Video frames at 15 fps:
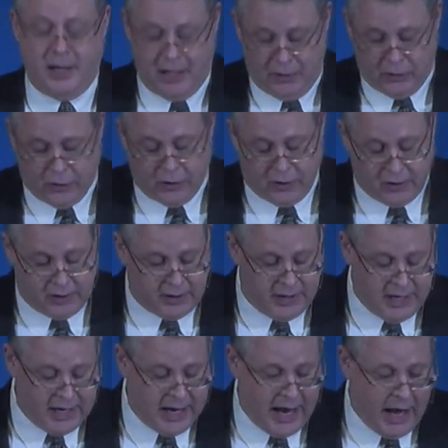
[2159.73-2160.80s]
either
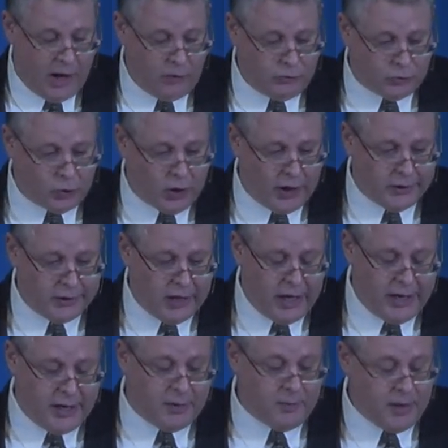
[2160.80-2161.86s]
in house or
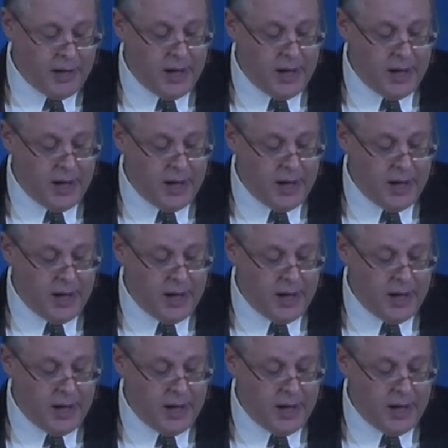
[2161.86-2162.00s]
online.